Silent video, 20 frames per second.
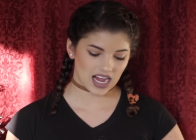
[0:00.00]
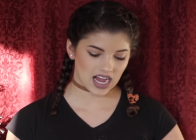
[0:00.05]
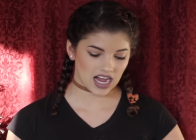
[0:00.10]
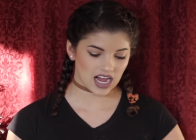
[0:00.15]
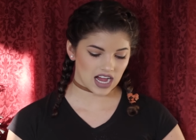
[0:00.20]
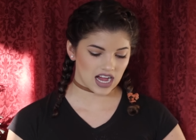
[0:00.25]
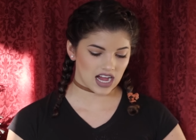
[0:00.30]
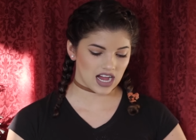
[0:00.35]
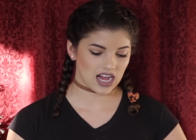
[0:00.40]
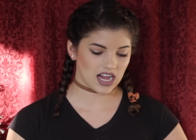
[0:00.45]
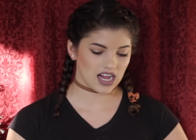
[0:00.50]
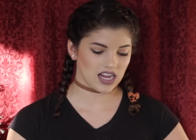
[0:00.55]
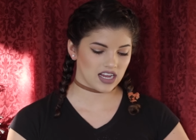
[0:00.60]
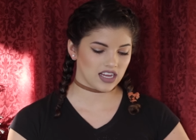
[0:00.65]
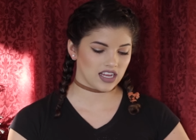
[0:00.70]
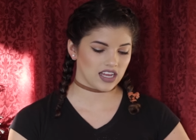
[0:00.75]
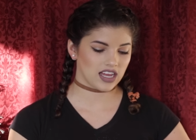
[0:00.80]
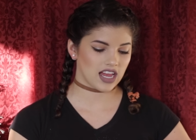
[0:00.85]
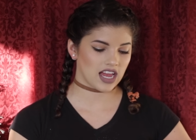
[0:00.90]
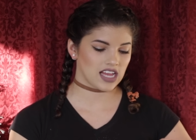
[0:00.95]

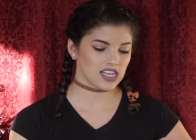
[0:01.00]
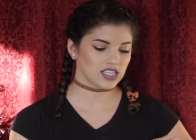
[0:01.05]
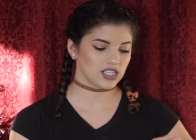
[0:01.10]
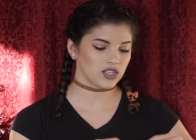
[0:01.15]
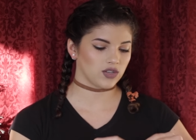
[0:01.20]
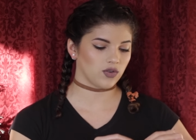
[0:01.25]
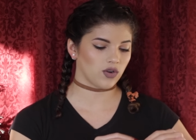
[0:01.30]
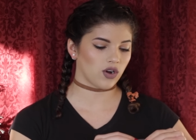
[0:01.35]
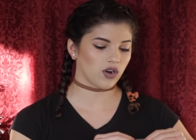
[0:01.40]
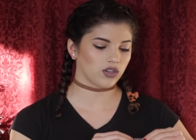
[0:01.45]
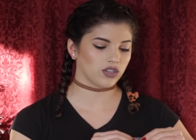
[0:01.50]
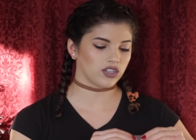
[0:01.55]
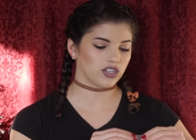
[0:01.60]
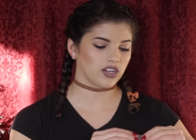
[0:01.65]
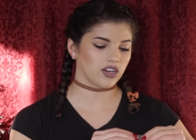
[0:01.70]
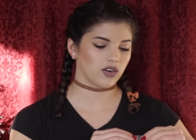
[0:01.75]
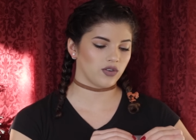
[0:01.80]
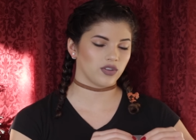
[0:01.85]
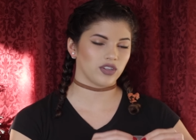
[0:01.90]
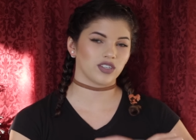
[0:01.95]
as you all know,